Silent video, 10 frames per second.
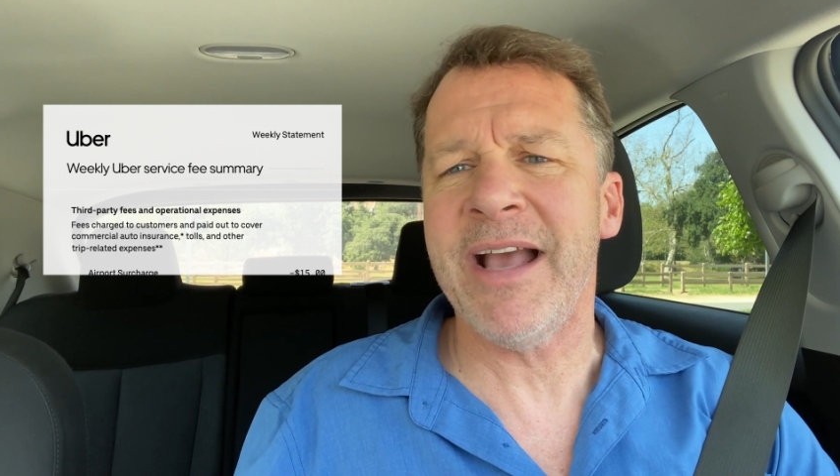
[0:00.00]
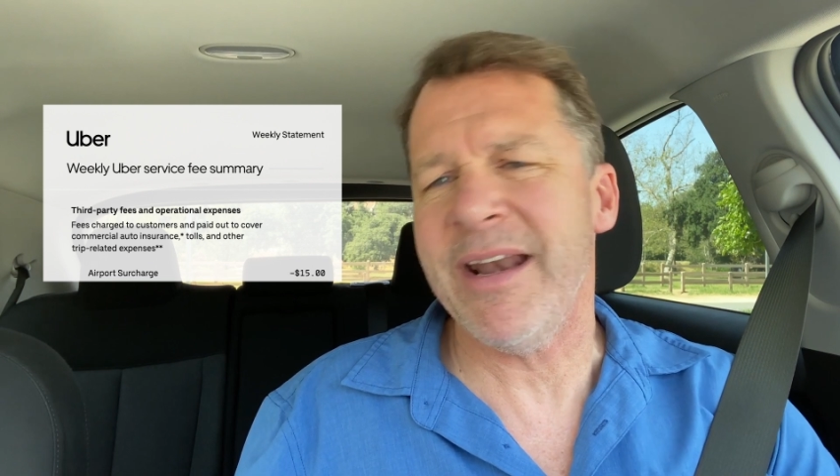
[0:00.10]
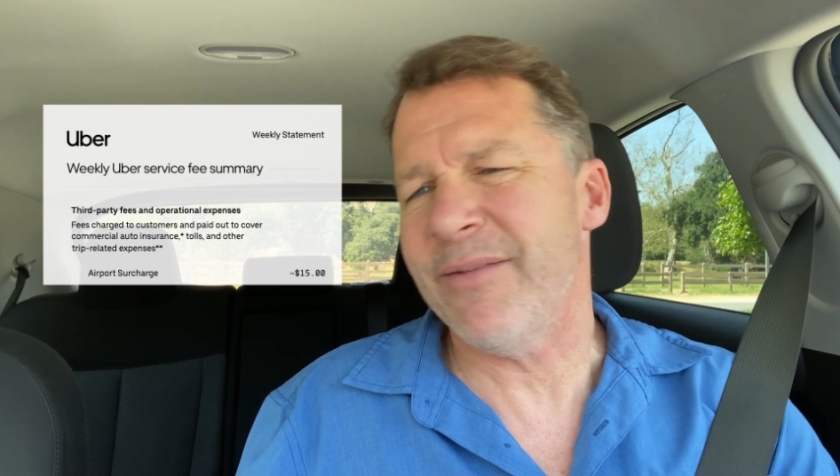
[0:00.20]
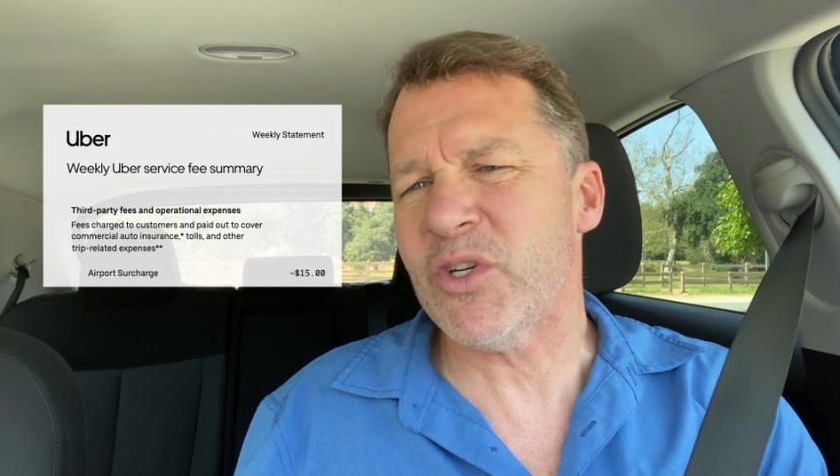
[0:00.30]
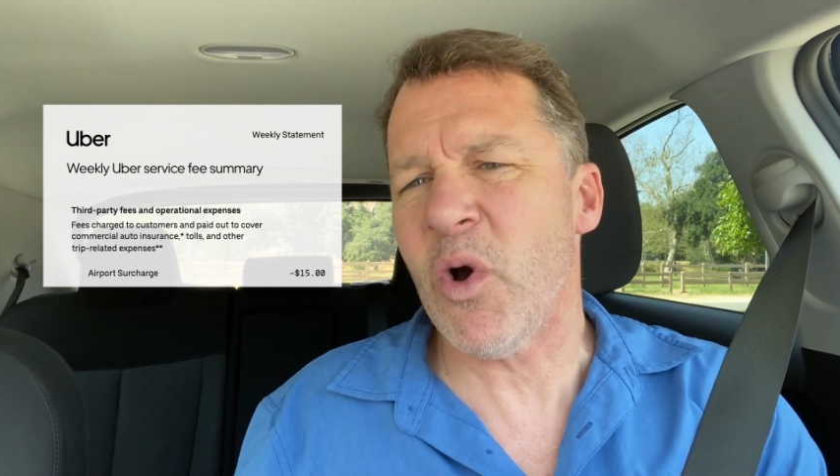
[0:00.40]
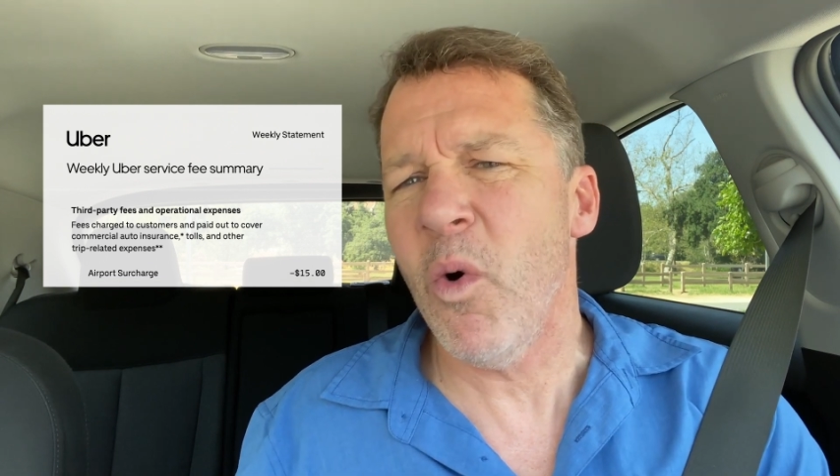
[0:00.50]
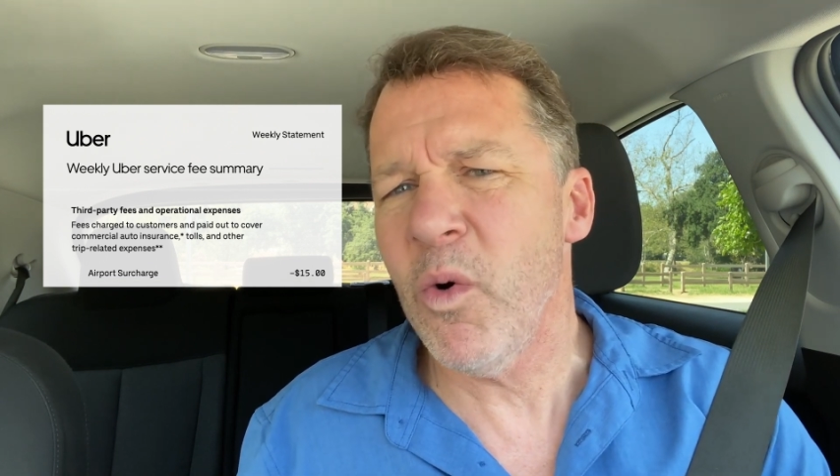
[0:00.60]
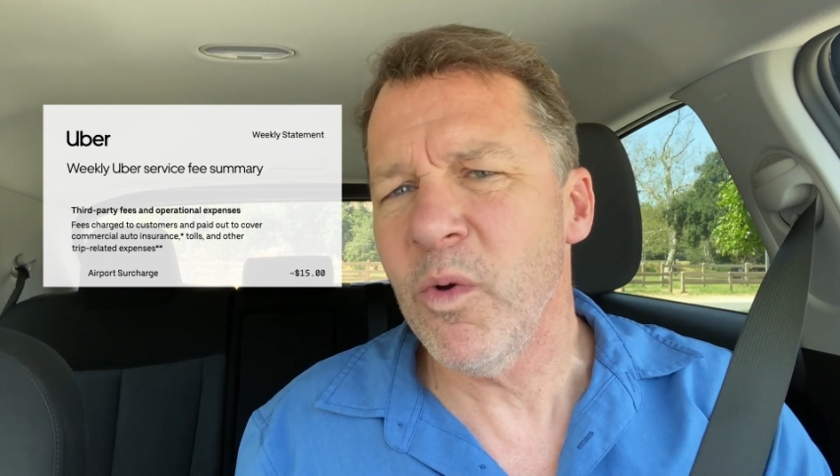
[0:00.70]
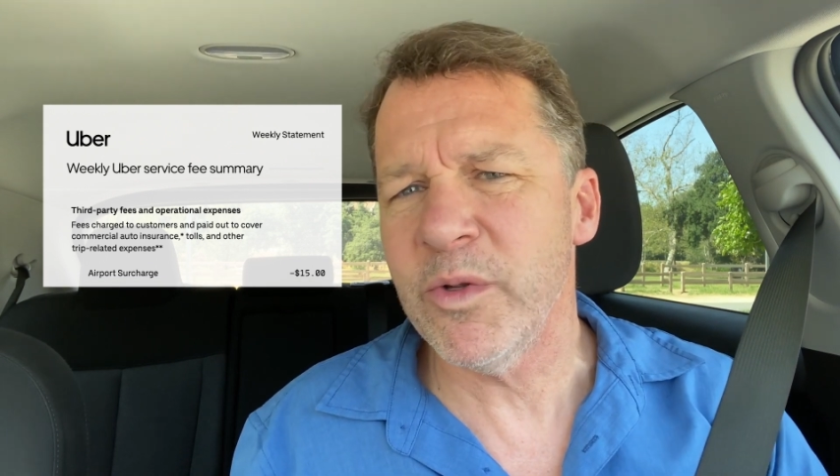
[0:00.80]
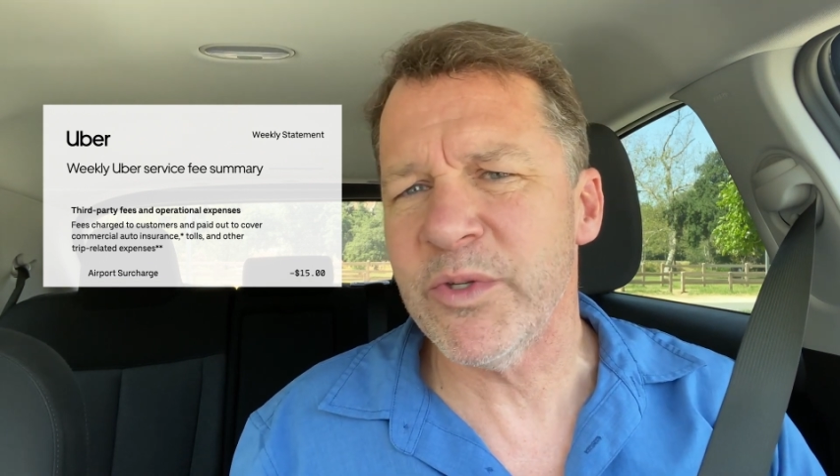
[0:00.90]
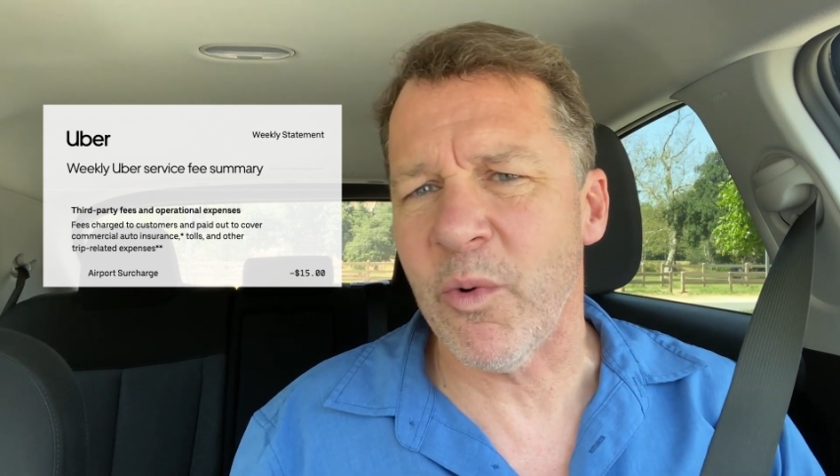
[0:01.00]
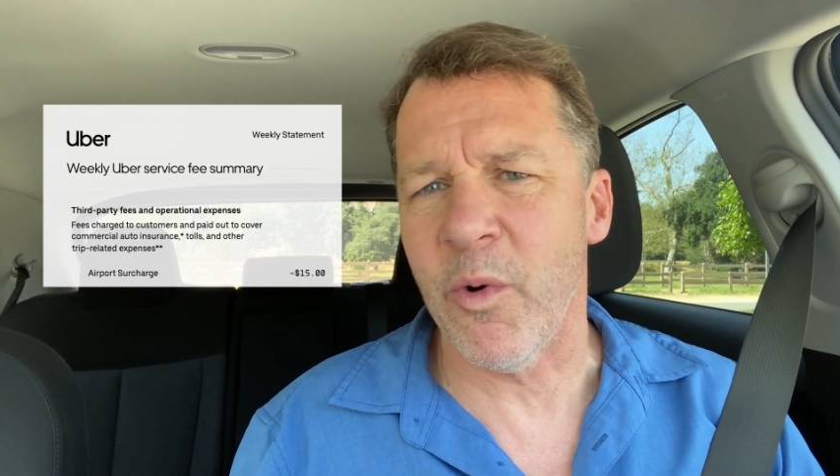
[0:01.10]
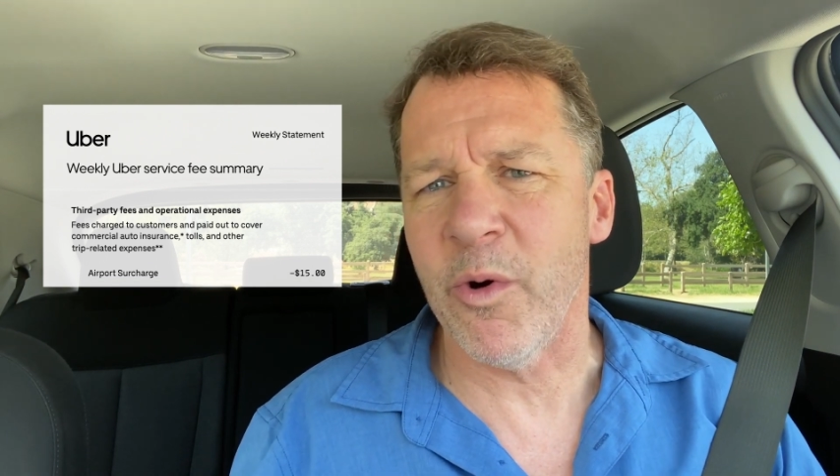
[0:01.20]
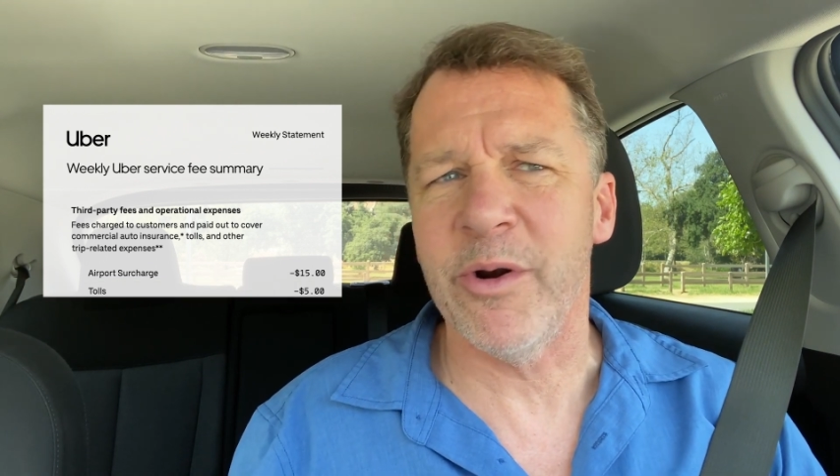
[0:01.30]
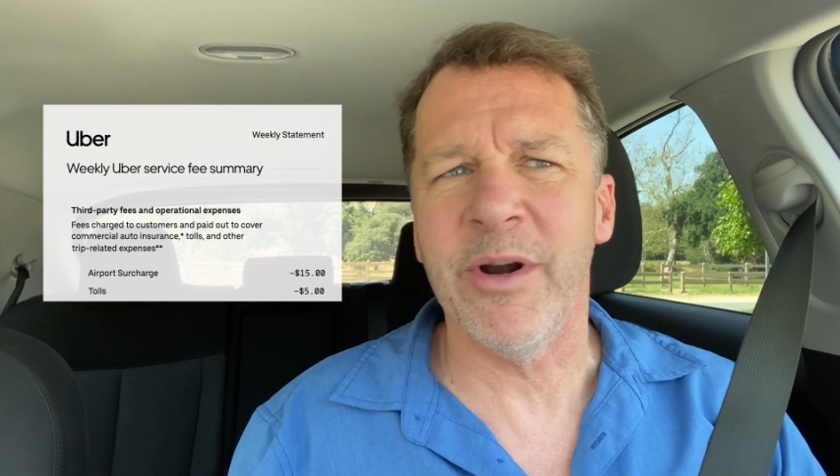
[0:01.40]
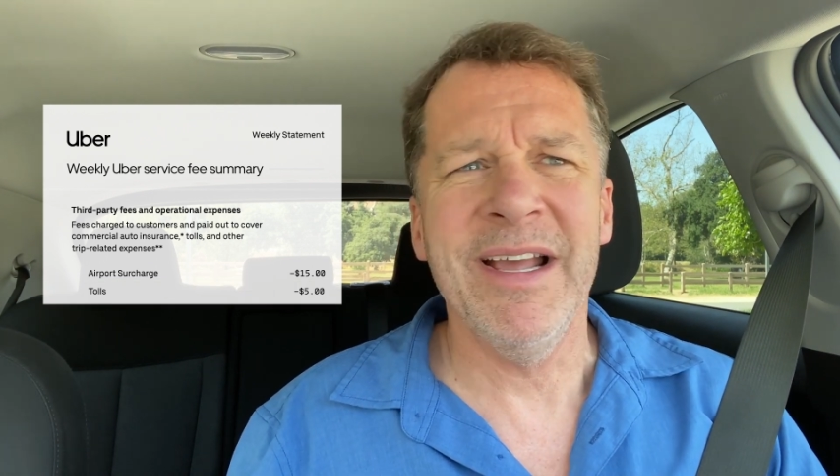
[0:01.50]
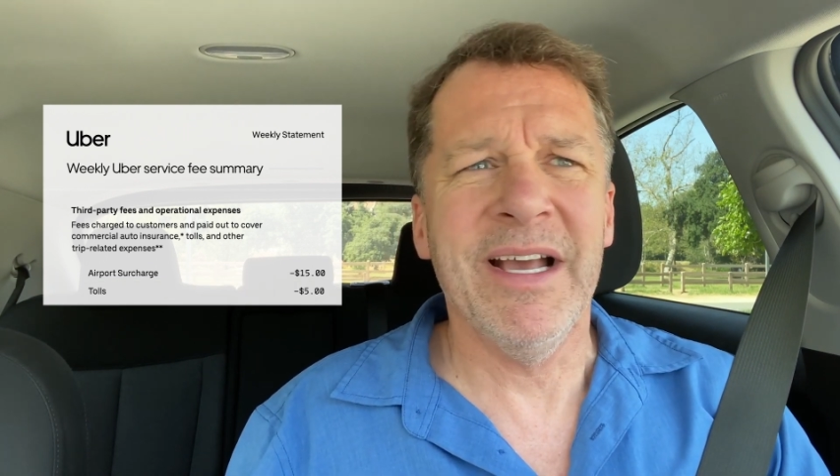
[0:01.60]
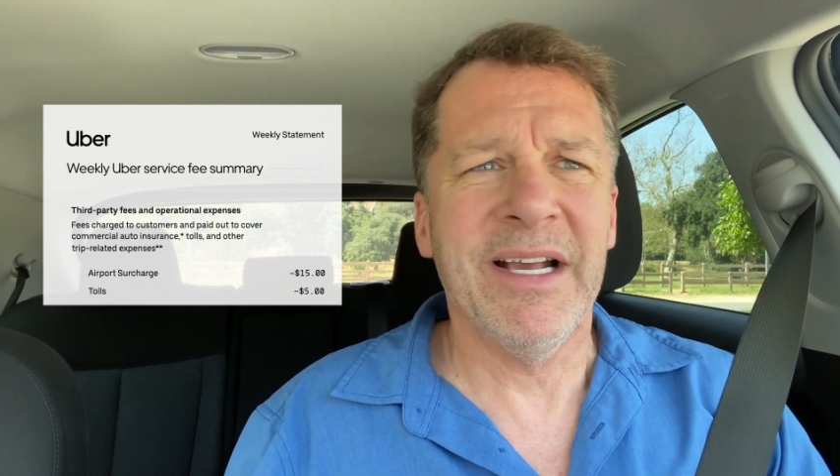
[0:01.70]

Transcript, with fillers: kind of tolls or